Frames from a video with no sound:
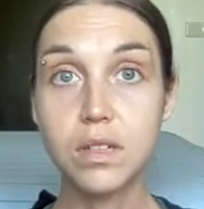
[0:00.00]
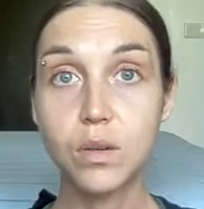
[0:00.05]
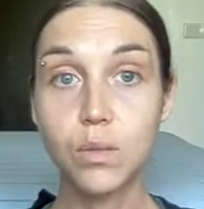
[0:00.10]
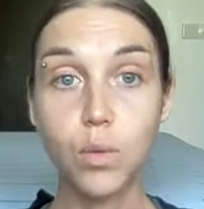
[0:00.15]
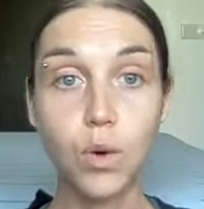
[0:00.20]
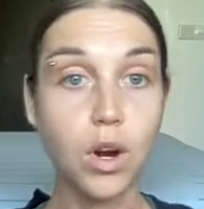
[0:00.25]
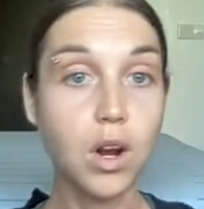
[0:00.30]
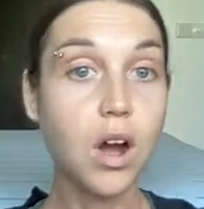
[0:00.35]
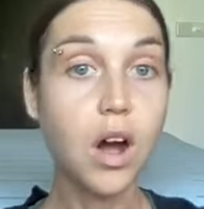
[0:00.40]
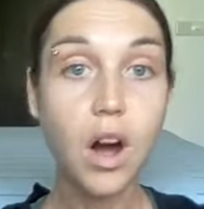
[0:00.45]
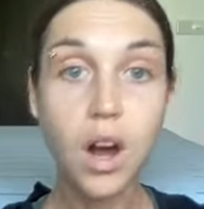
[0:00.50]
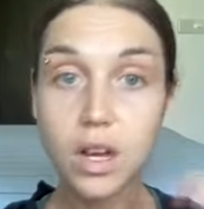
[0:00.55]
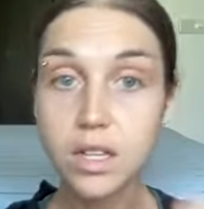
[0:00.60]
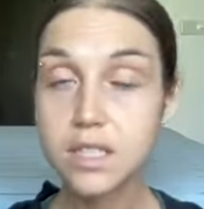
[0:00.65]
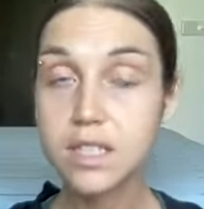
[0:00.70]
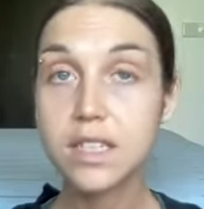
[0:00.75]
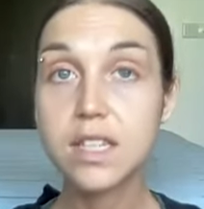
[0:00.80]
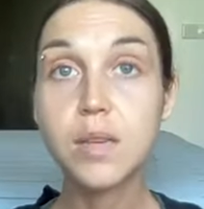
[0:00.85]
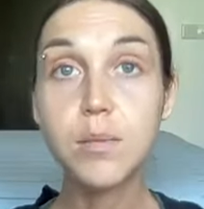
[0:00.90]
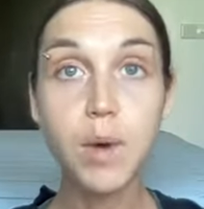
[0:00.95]
We're
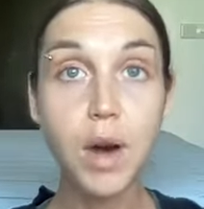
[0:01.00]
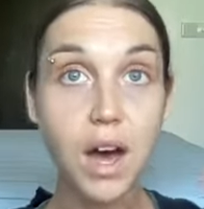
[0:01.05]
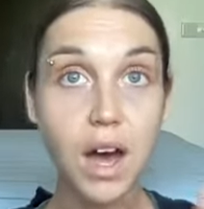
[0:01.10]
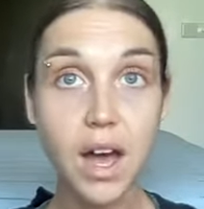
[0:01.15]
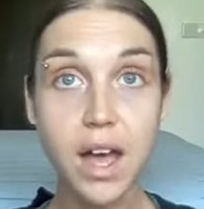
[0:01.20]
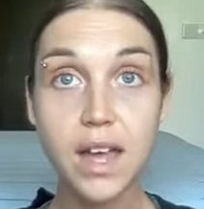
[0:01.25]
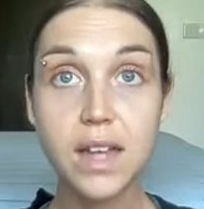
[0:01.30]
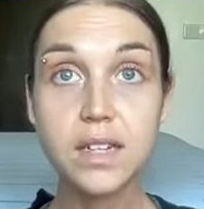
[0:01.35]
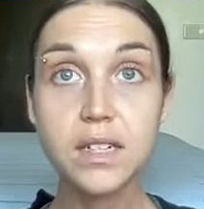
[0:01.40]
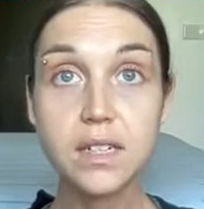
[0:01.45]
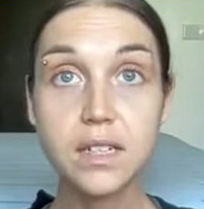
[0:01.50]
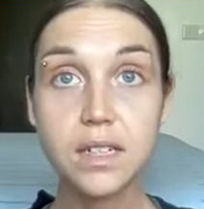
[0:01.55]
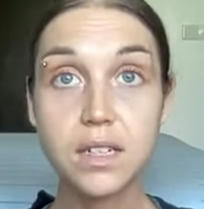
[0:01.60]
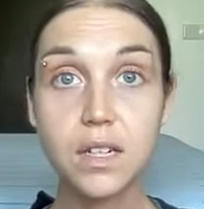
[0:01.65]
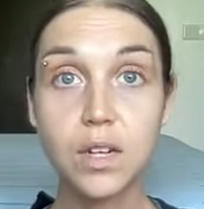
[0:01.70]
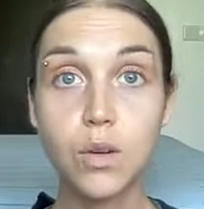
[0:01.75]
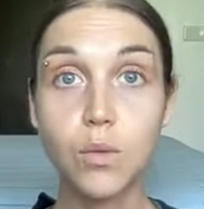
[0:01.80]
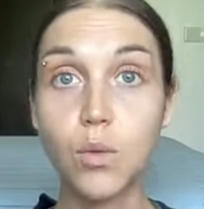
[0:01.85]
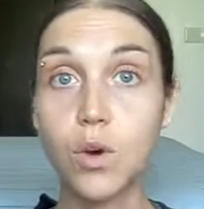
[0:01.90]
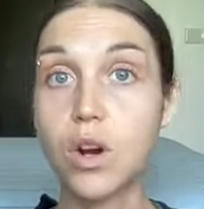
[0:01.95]
constantly behind.
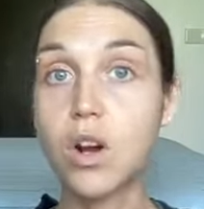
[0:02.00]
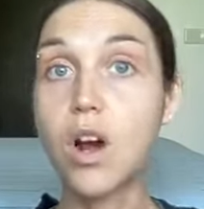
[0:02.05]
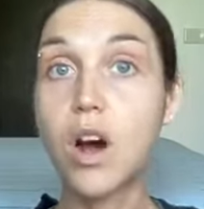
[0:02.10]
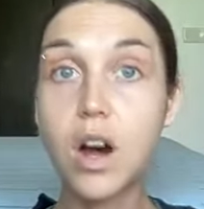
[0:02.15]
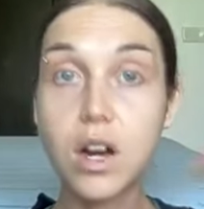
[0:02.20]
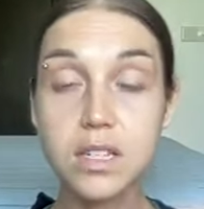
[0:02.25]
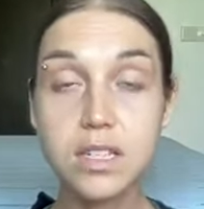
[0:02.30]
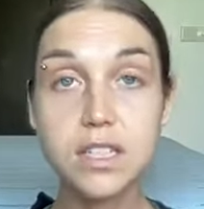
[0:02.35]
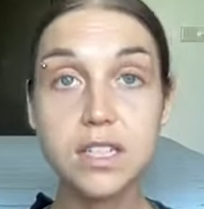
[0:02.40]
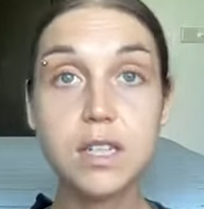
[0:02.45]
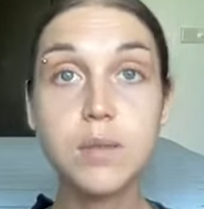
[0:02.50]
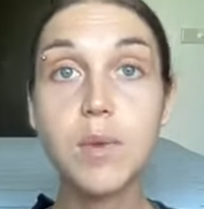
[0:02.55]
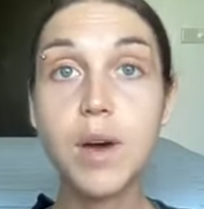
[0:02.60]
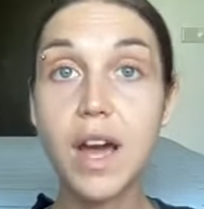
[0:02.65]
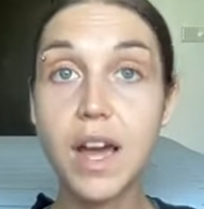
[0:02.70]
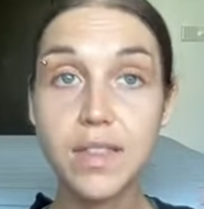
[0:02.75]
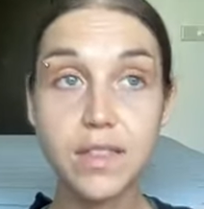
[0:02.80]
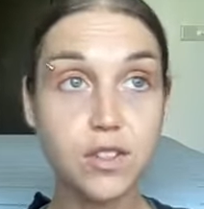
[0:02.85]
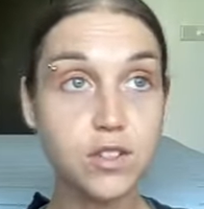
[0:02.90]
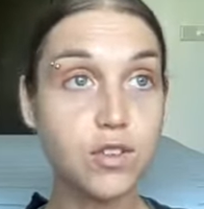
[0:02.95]
We're constantly
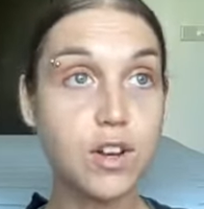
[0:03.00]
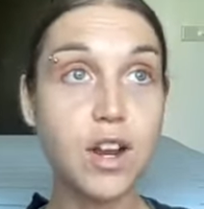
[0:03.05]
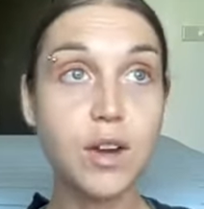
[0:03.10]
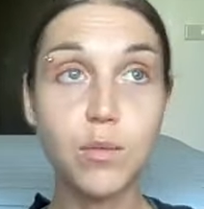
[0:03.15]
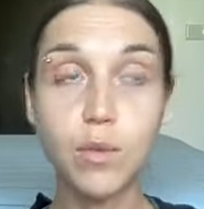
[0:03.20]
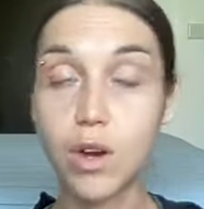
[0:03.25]
behind the trend.